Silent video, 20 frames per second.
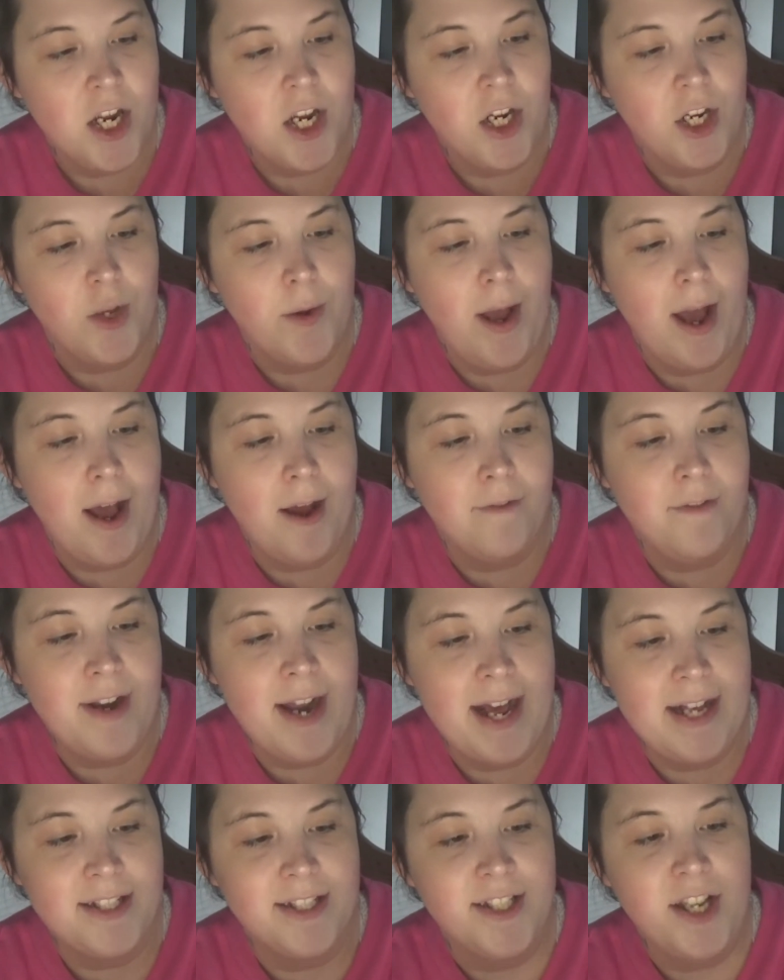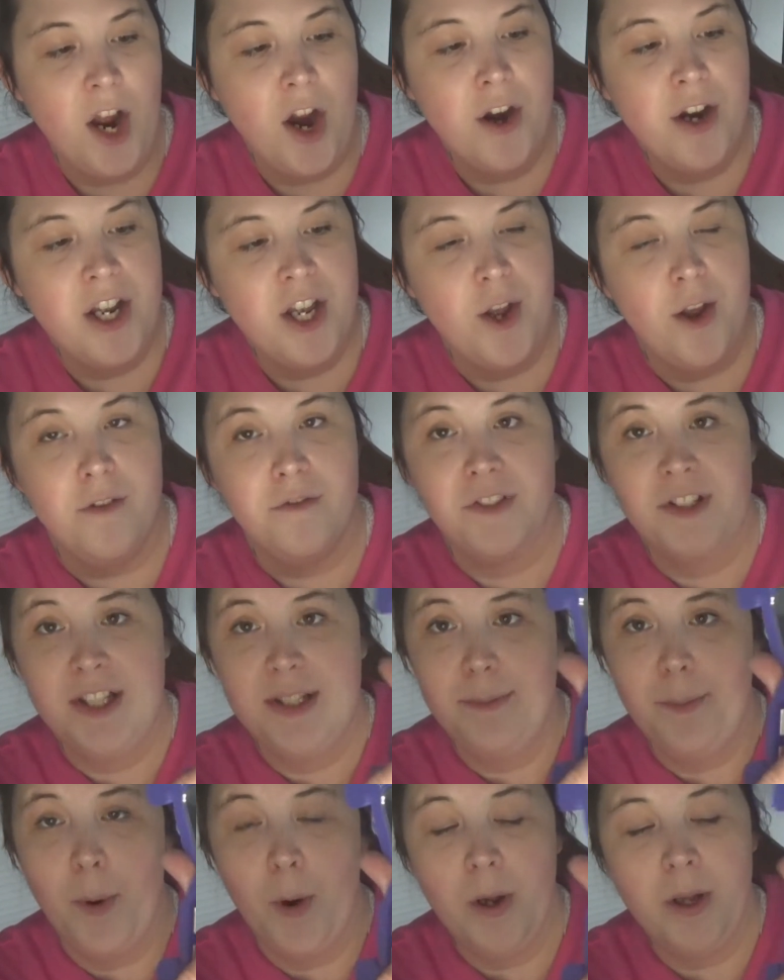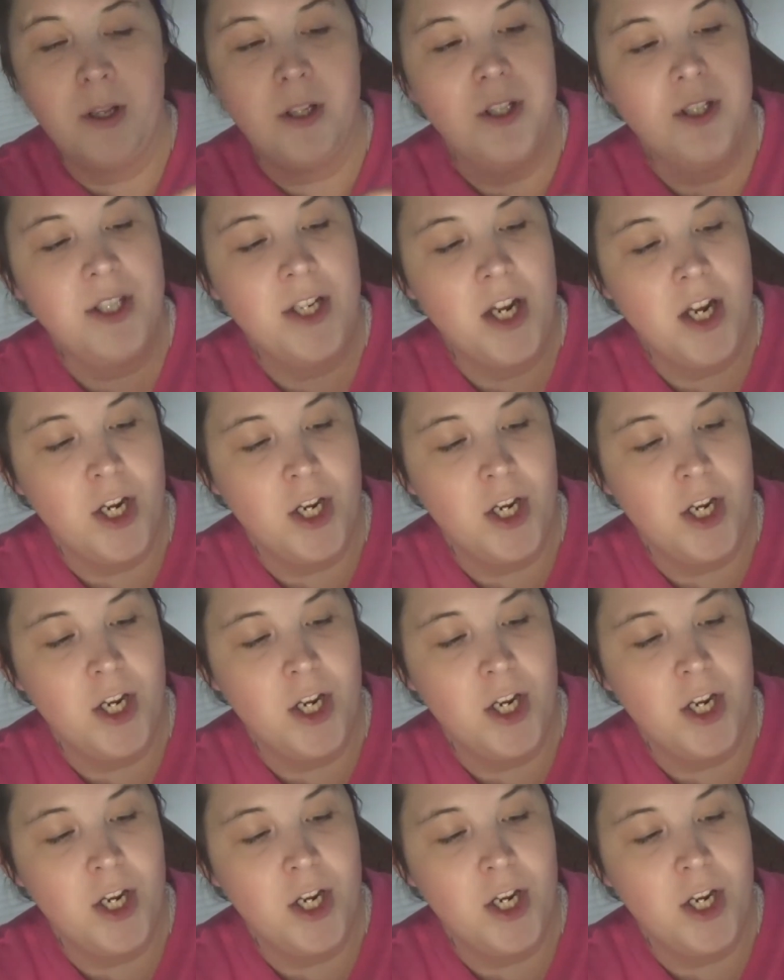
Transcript: you have Not Sorry, you have Spoiled,